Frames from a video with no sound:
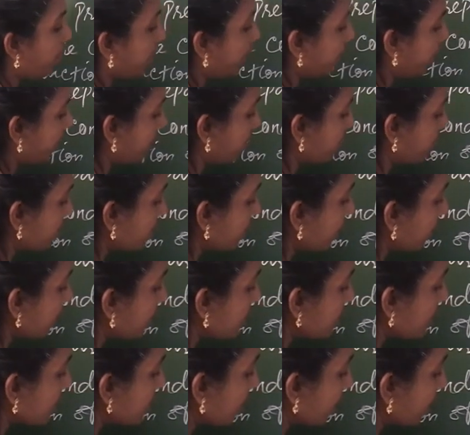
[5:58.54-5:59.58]
medium.
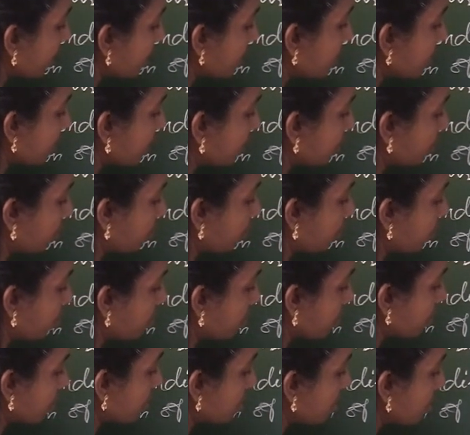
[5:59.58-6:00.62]
Second sterilization
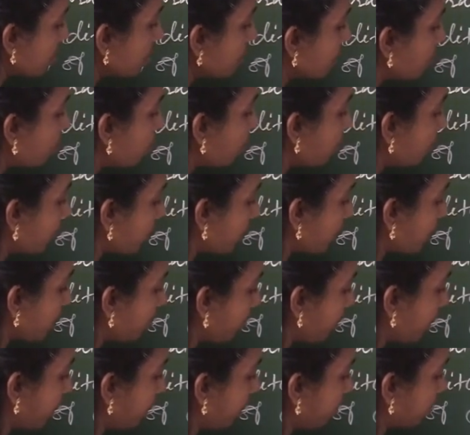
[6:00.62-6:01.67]
process is nutrient
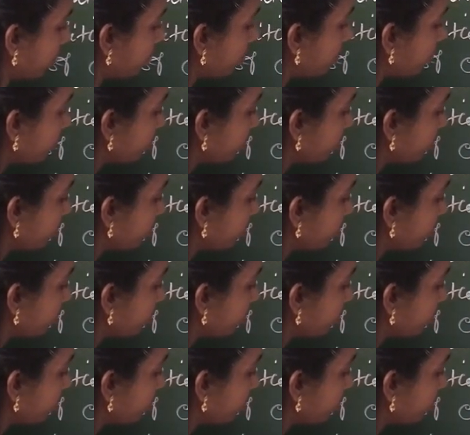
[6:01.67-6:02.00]
medium.